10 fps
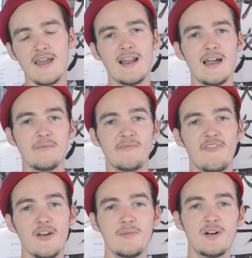and I am
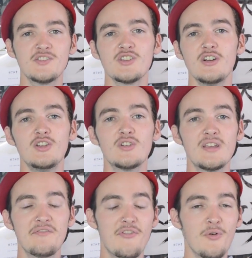very much
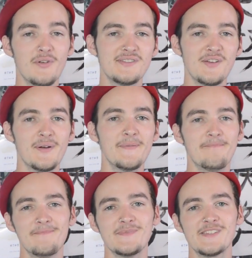looking forward to it.
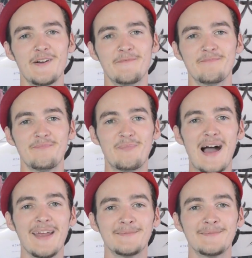So, bye.